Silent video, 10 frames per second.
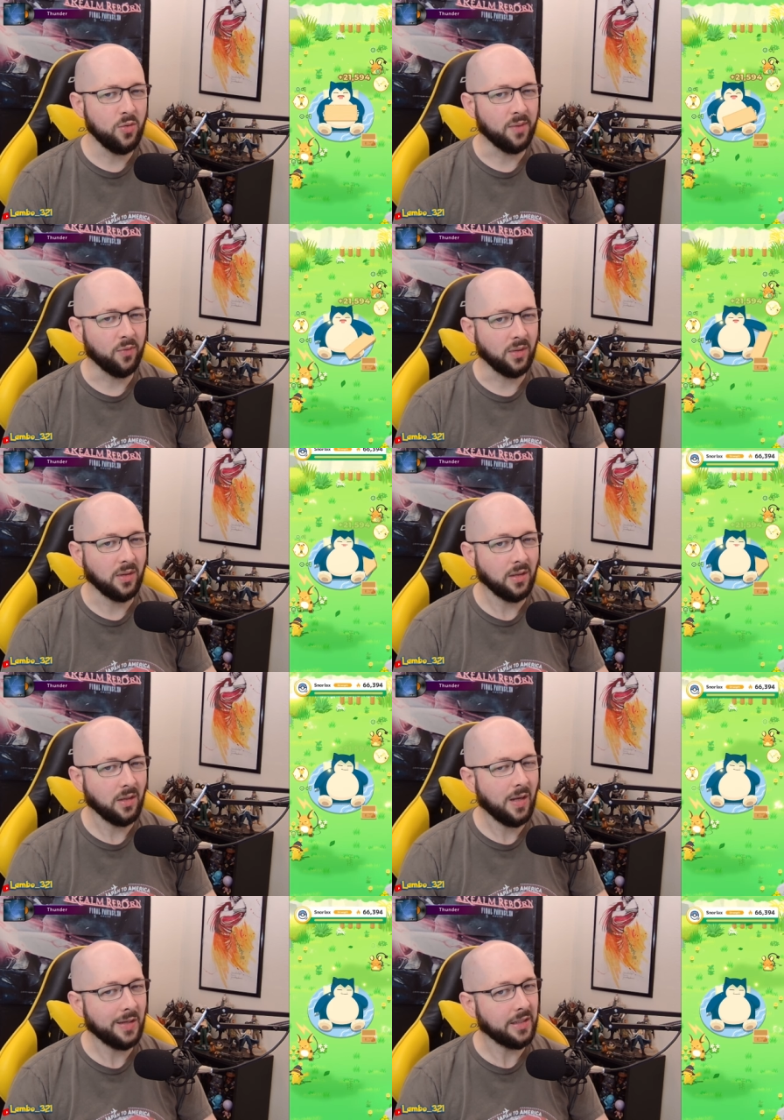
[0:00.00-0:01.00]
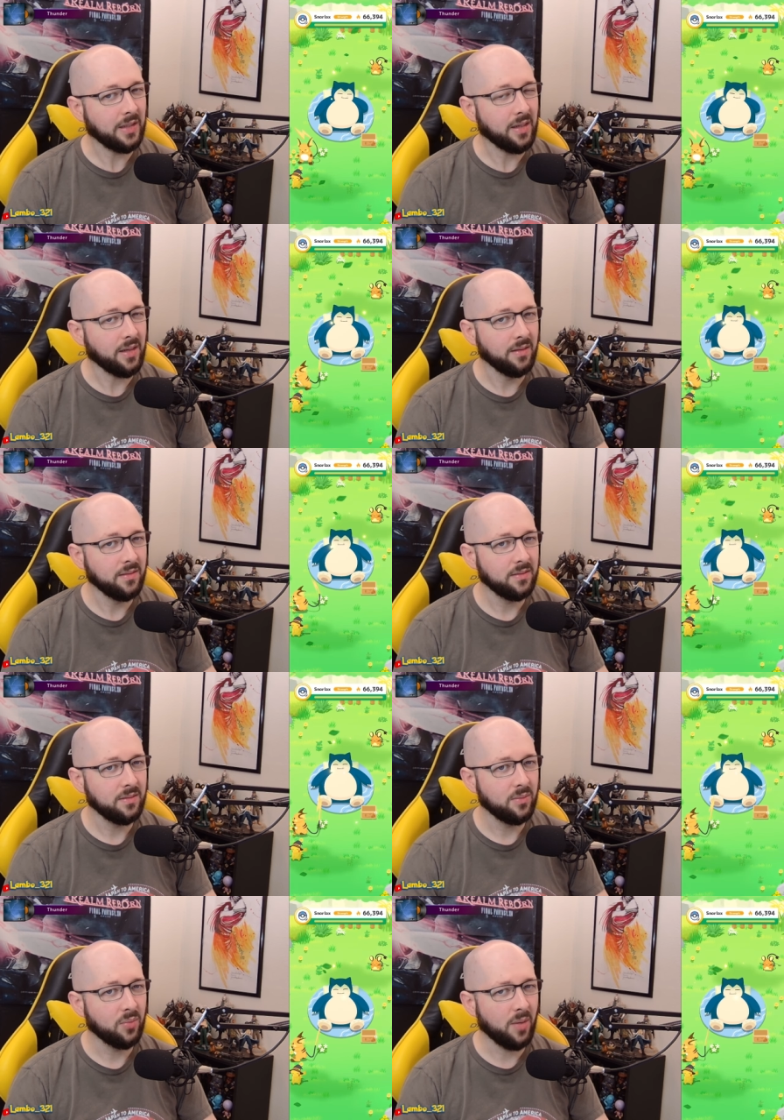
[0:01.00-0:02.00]
if we're lucky.
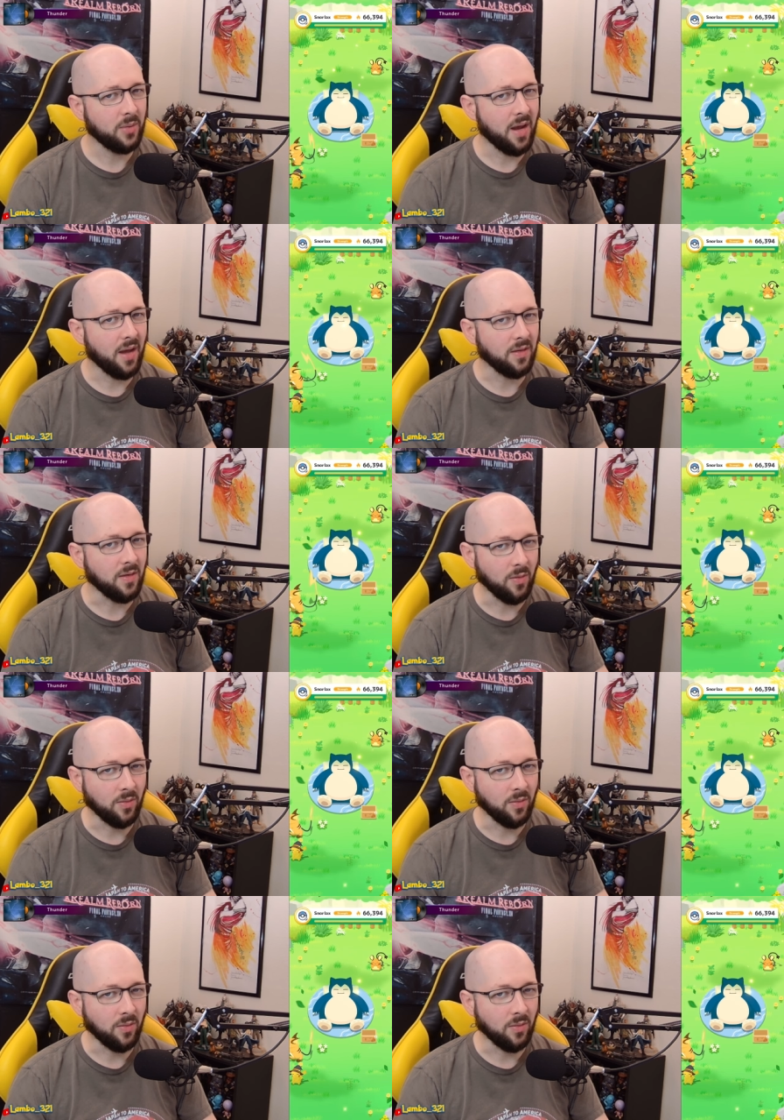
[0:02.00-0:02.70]
Probably not, though.